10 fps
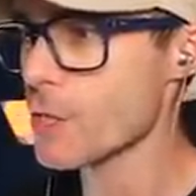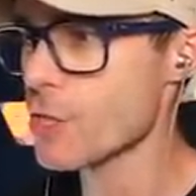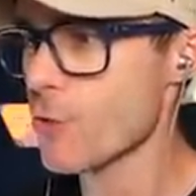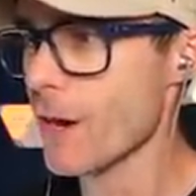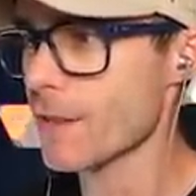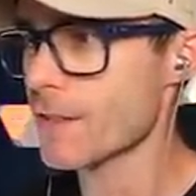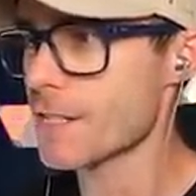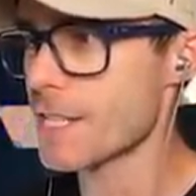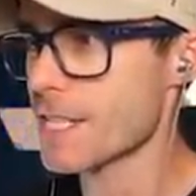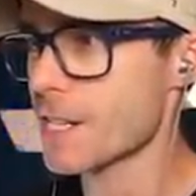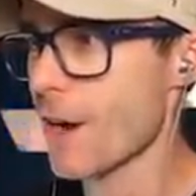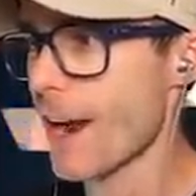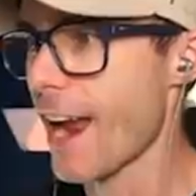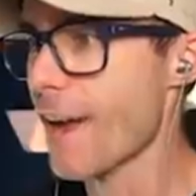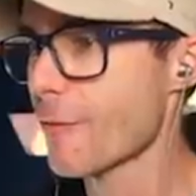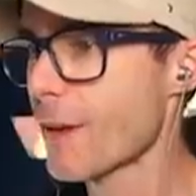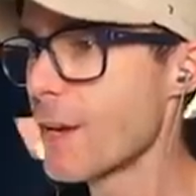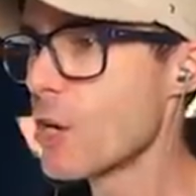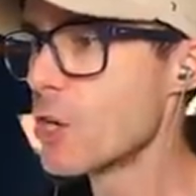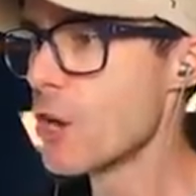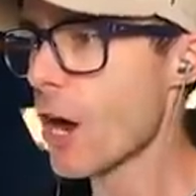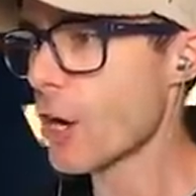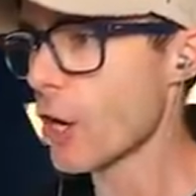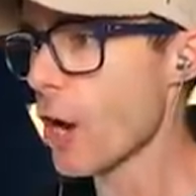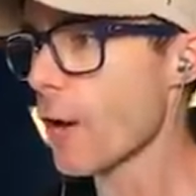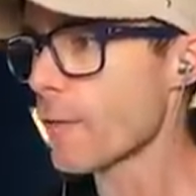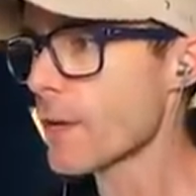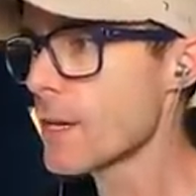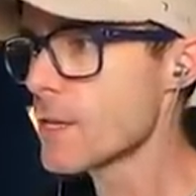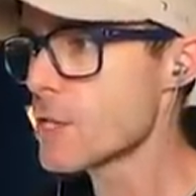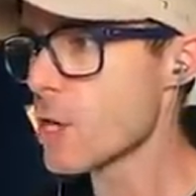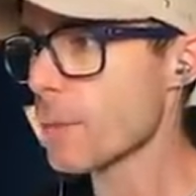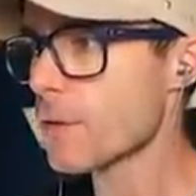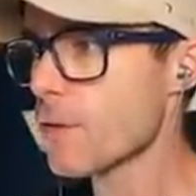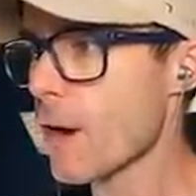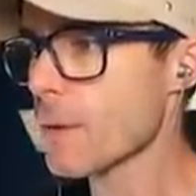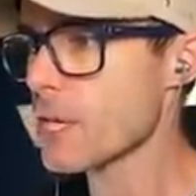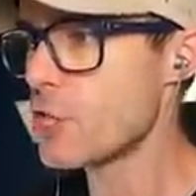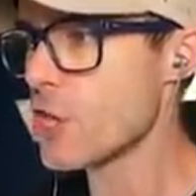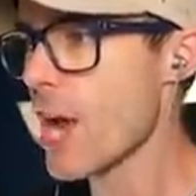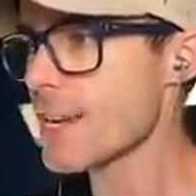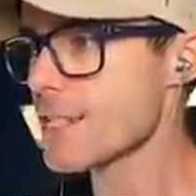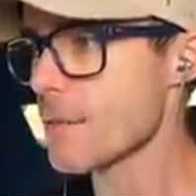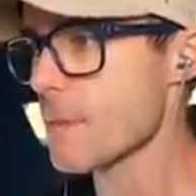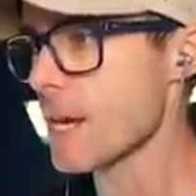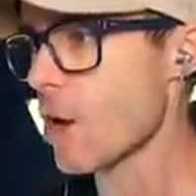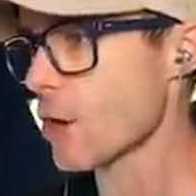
strength does this guy have? Knock it off. Stop throwing chairs at me,